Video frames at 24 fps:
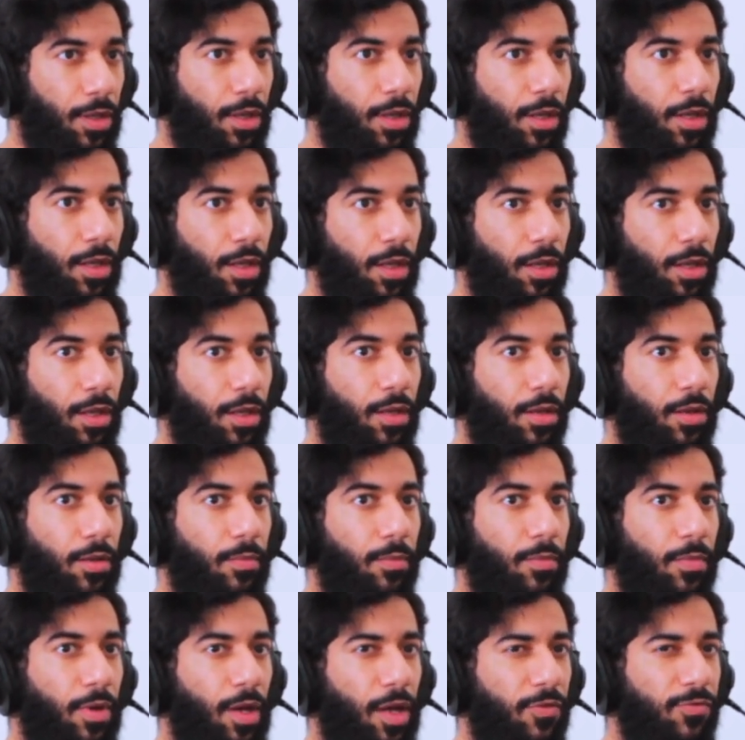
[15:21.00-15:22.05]

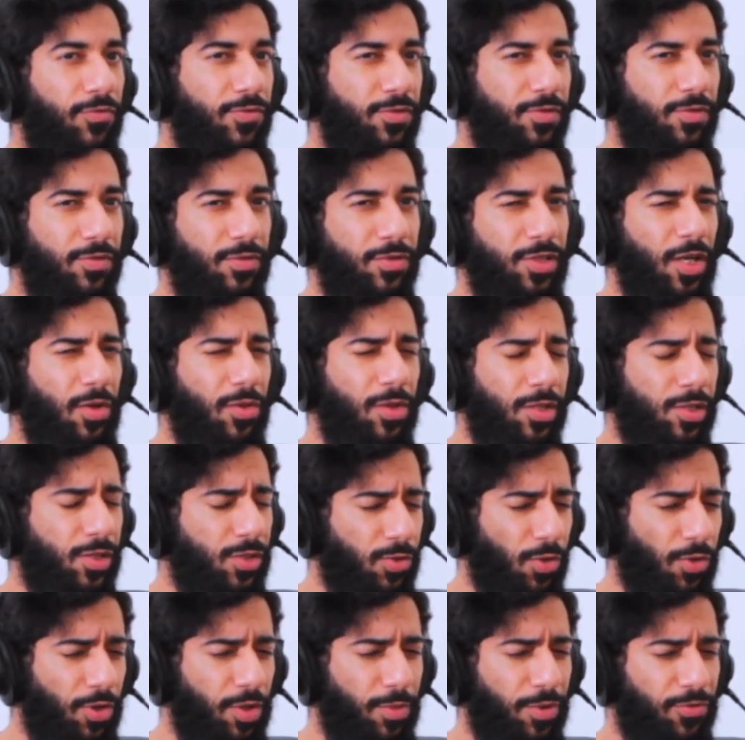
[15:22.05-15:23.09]
Um, I've shared this
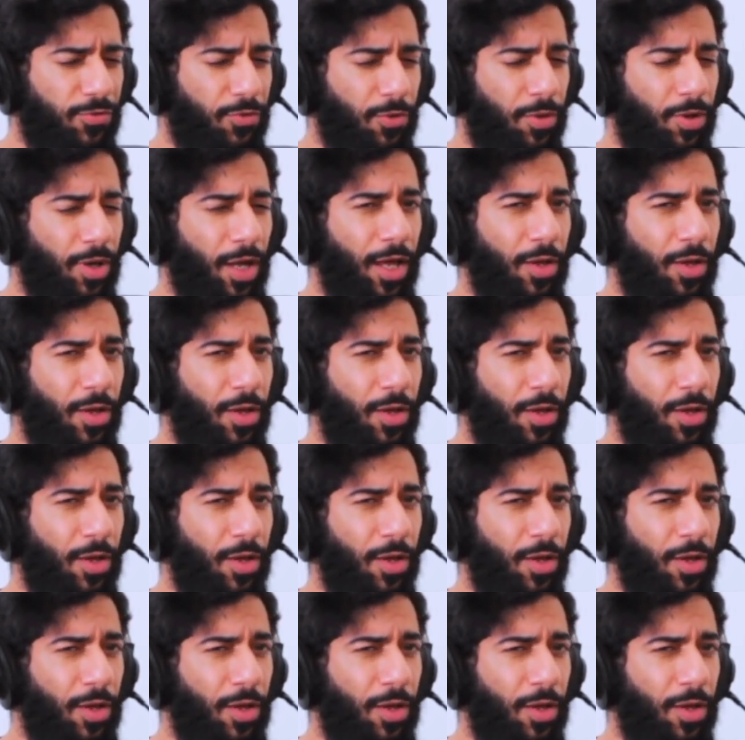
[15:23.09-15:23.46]
story before.